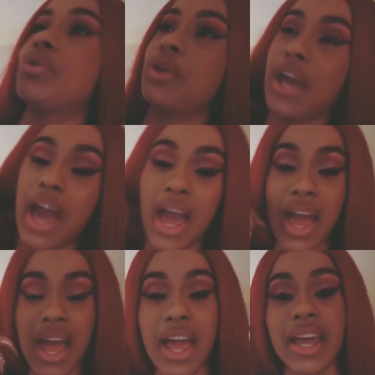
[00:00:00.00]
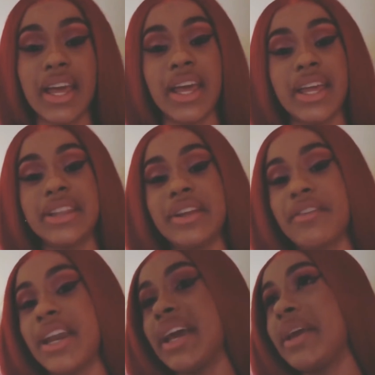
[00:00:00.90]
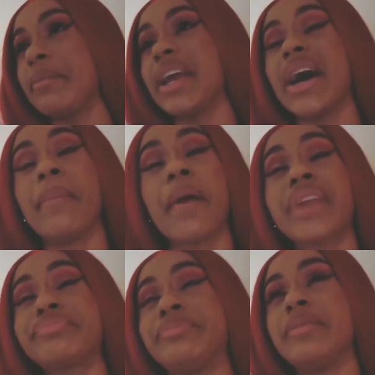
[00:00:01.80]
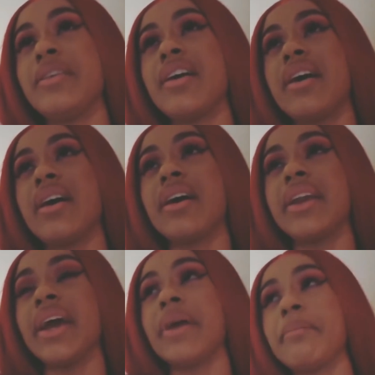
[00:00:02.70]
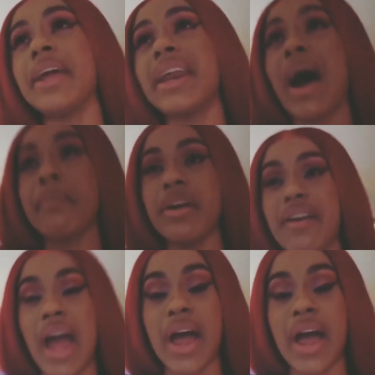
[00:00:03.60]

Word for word: Me Magazine on YouTube, Twitter, and Facebook. Me Magazine blog on Instagram. Thumbs